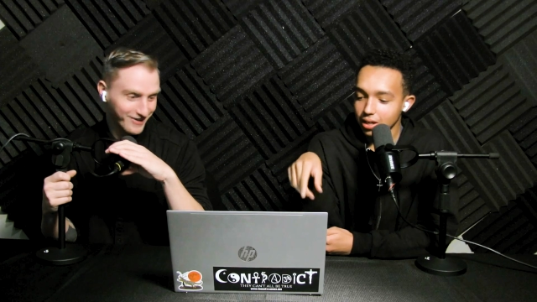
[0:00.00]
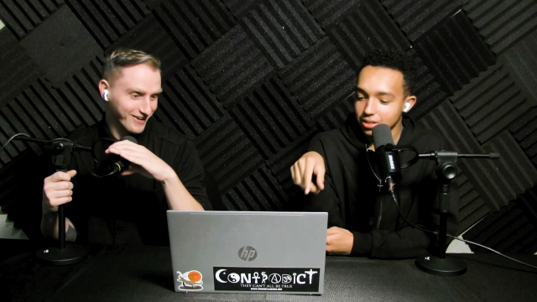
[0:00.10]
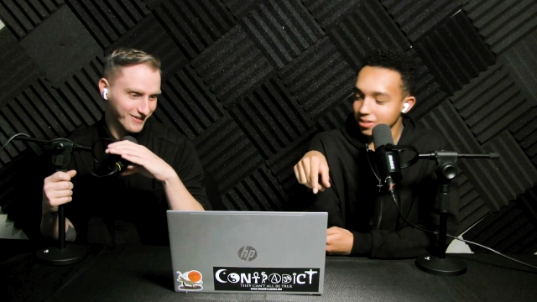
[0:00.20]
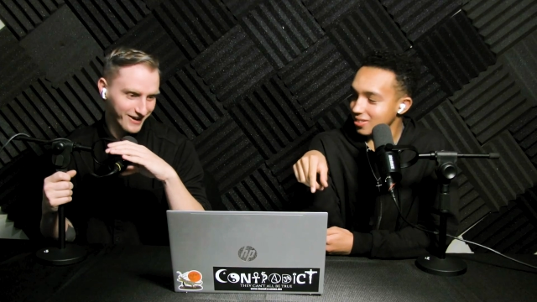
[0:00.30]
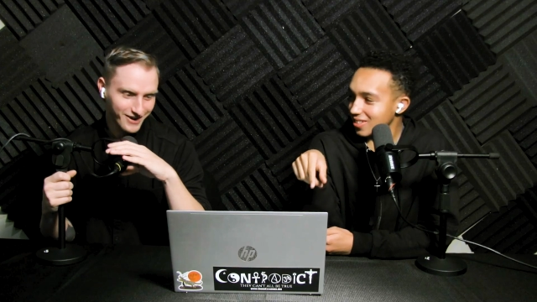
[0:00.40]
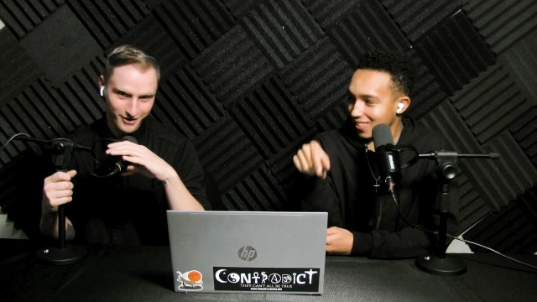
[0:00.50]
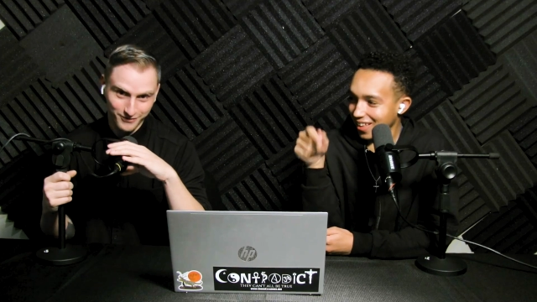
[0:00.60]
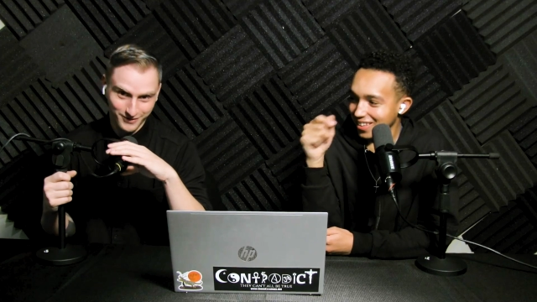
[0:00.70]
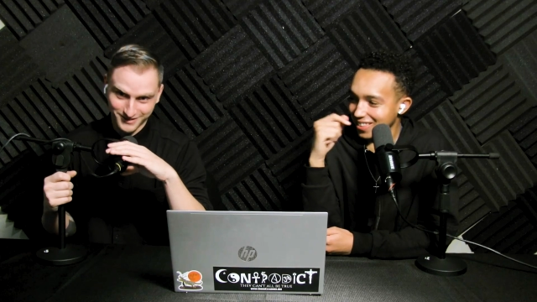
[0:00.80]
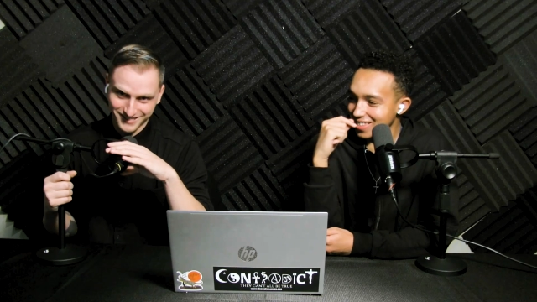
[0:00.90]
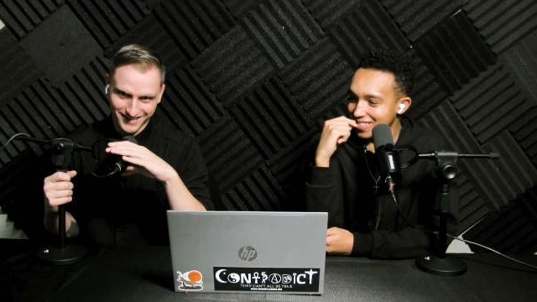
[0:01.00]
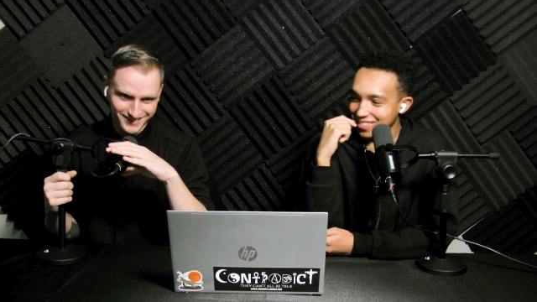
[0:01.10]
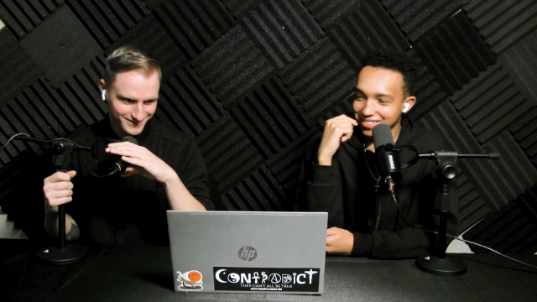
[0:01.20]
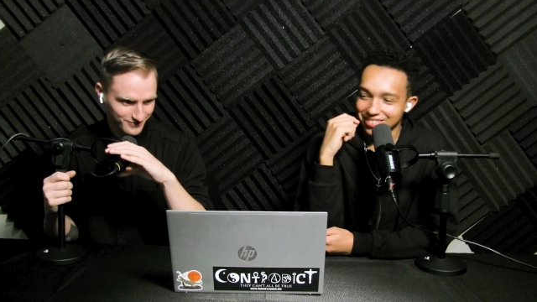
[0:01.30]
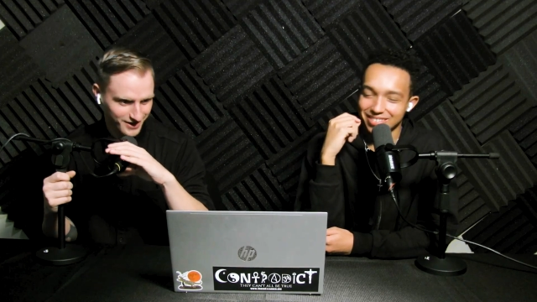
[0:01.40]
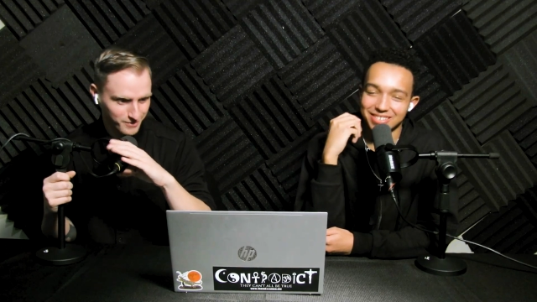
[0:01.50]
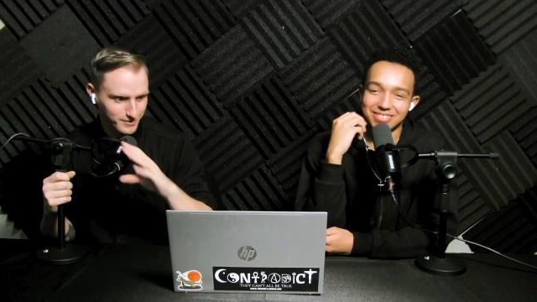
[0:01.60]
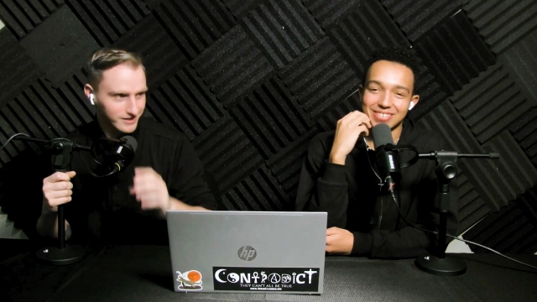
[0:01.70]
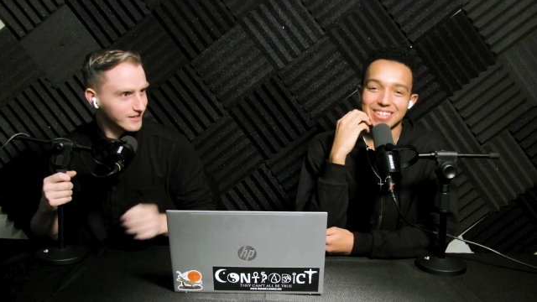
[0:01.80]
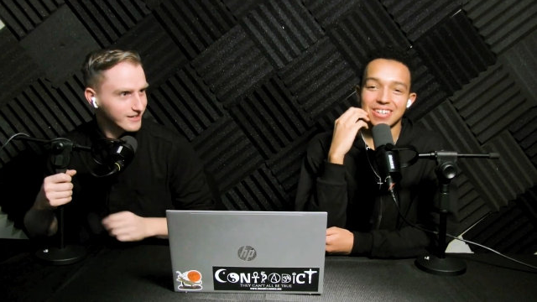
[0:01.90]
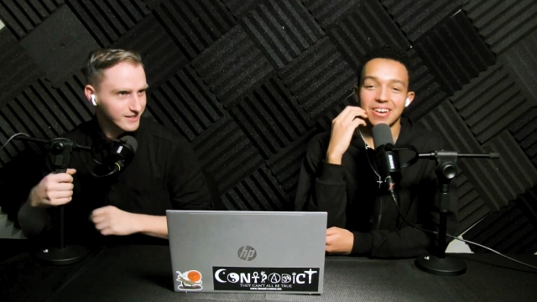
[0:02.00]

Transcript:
Speaker 1: don't, churches know like if it was the 90s. Still man.